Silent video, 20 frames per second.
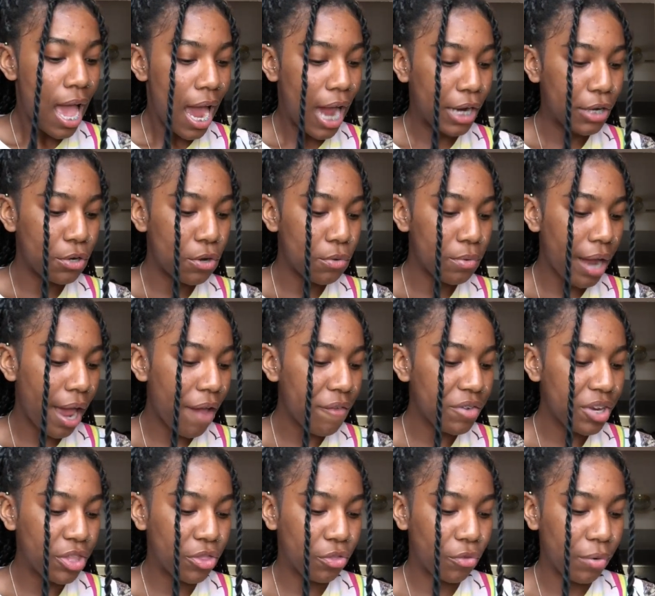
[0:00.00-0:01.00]
I don't have
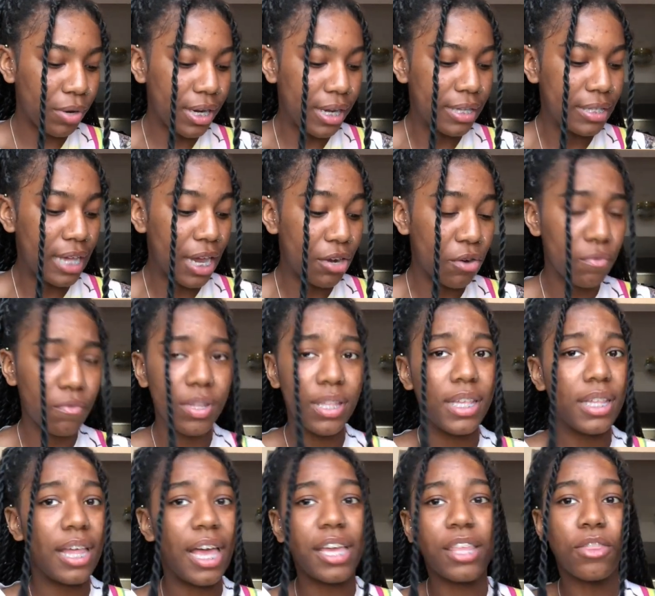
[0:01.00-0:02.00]
any threes. I don't
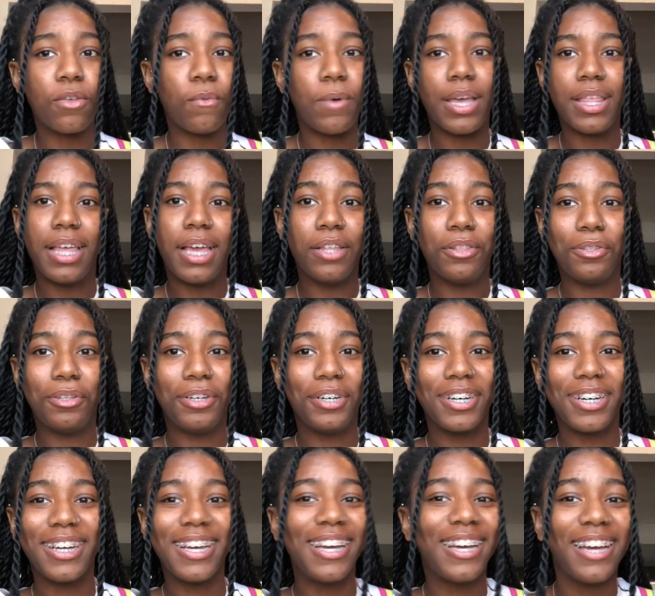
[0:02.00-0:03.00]
really like the way they
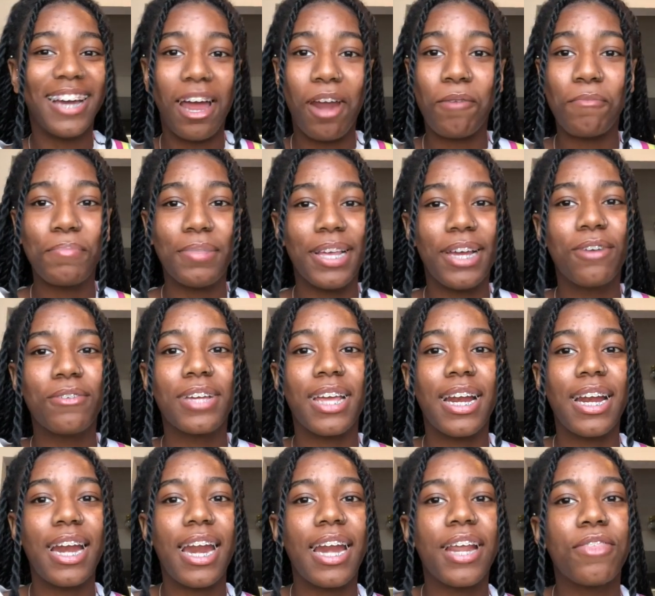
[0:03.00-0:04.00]
look. I don't plan on
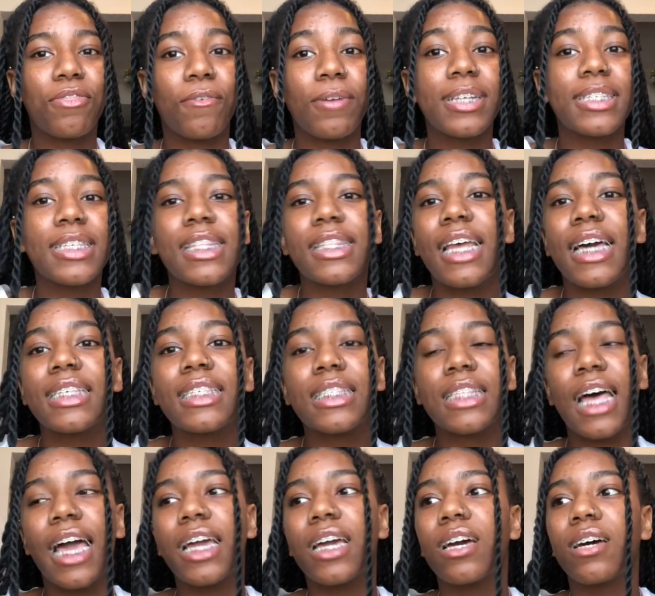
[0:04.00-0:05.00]
getting any threes unless,
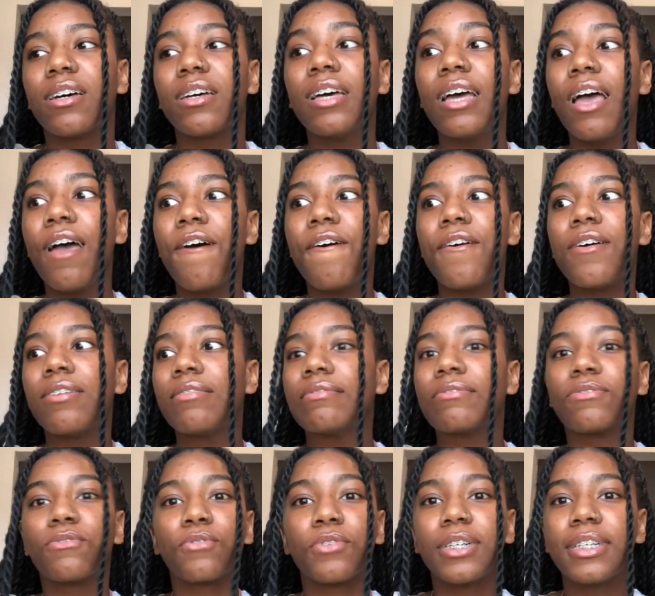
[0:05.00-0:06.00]
like, a
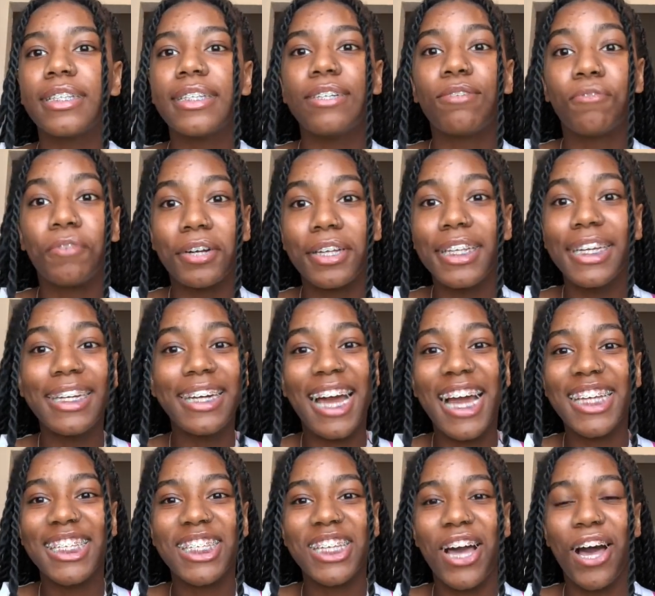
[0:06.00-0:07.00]
really
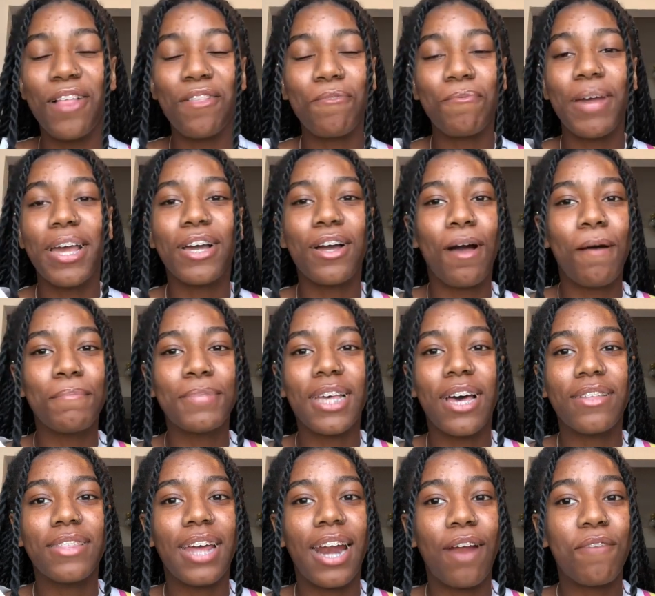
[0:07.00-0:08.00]
nice colorway comes
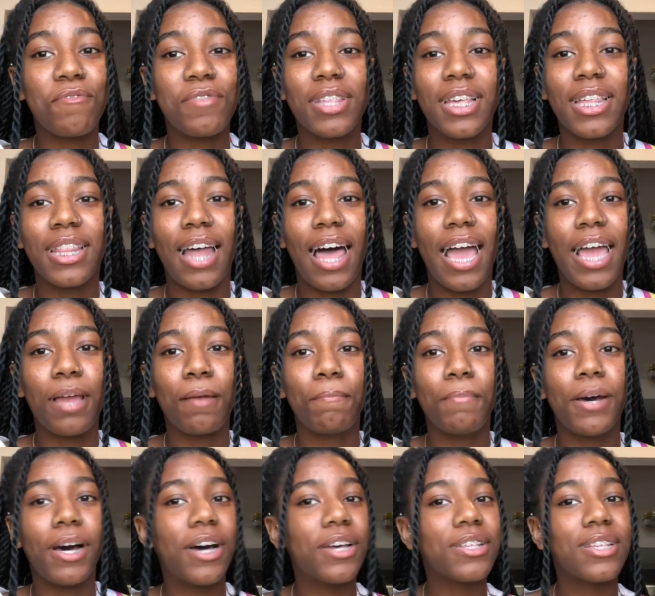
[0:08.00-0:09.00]
out that I really like.
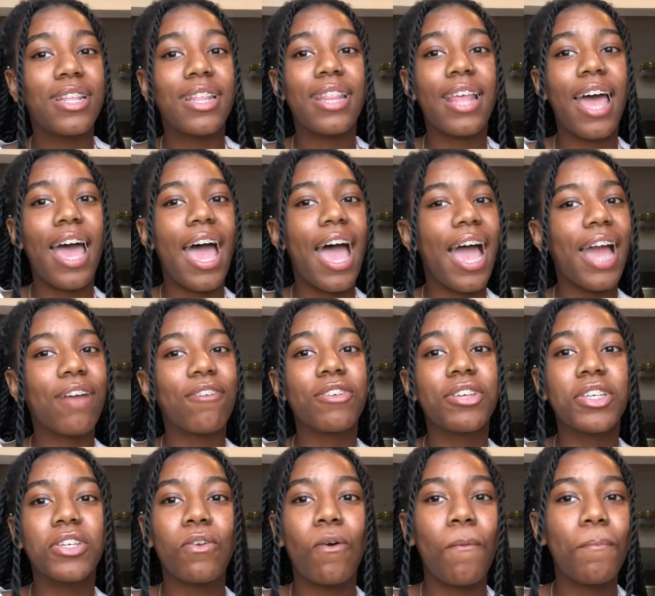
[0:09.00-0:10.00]
But other than that, I
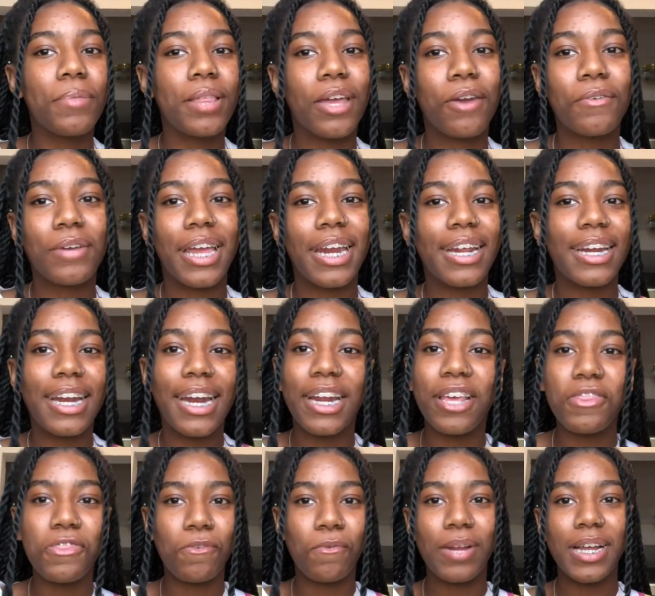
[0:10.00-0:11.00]
really don't plan on getting
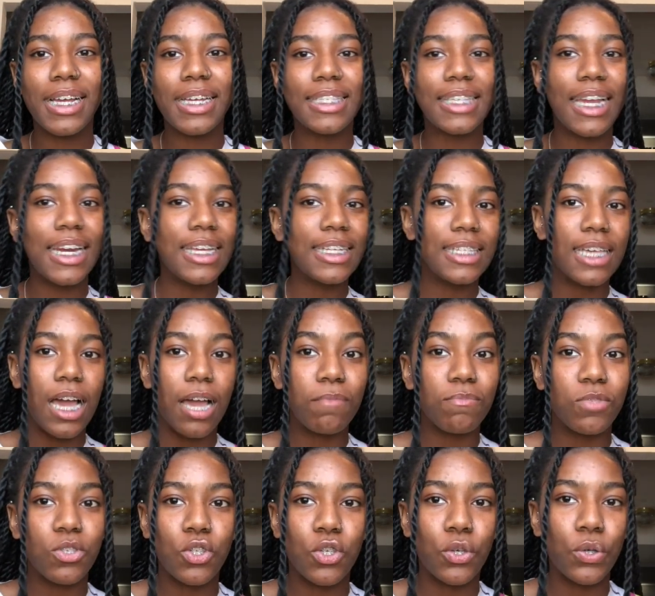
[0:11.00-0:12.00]
any threes
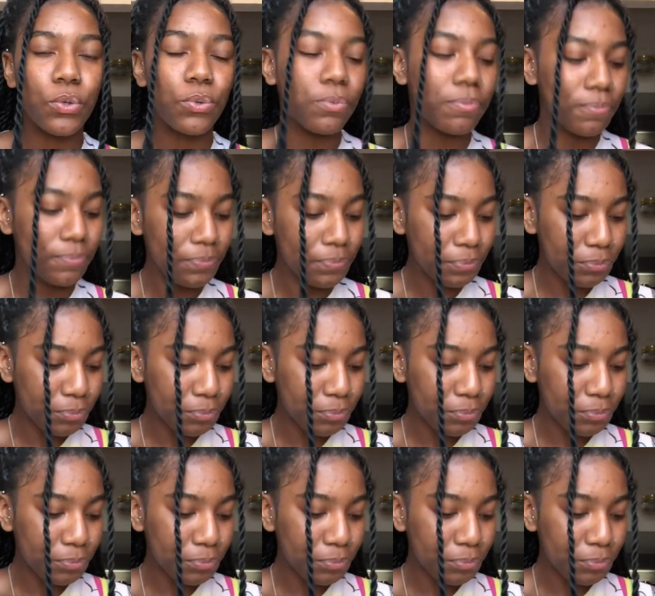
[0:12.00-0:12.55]
anytime soon.